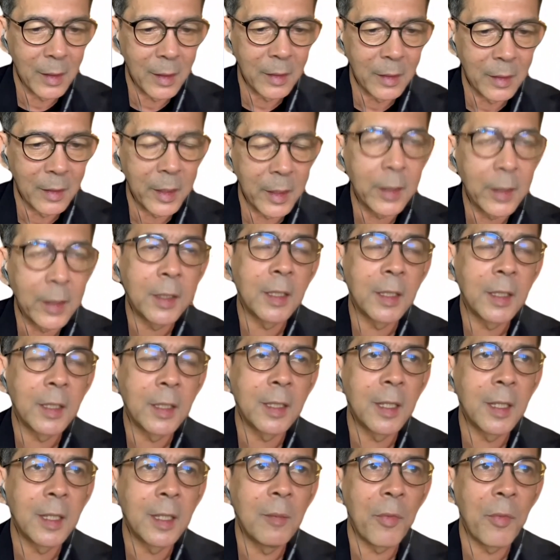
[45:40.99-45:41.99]
This is
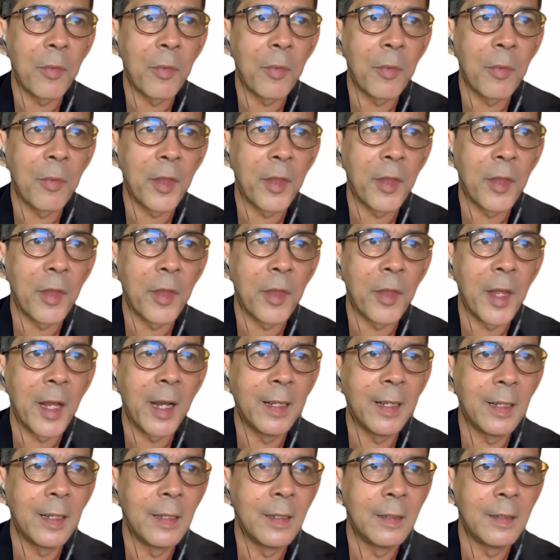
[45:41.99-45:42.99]
something like
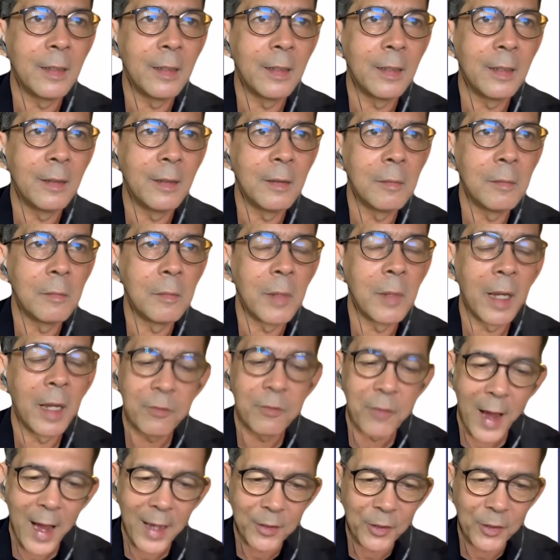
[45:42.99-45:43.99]

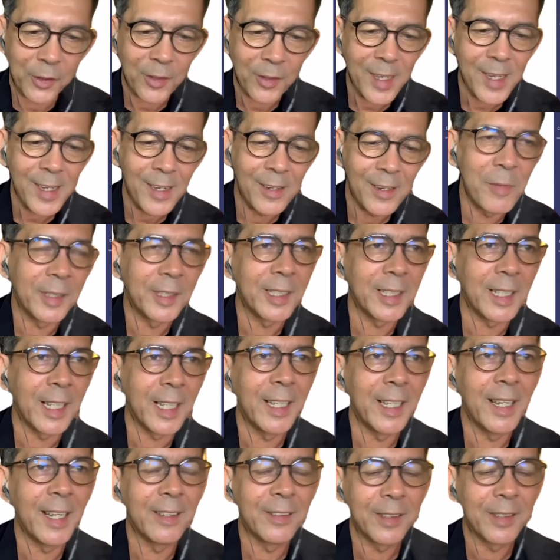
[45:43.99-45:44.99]
advisory, or
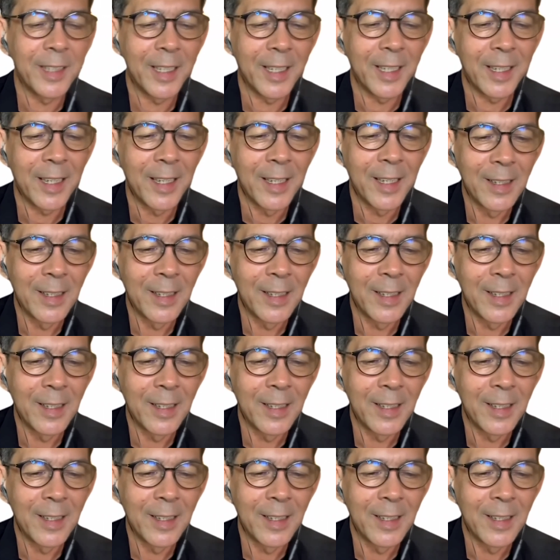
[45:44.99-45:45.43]
basically I'll say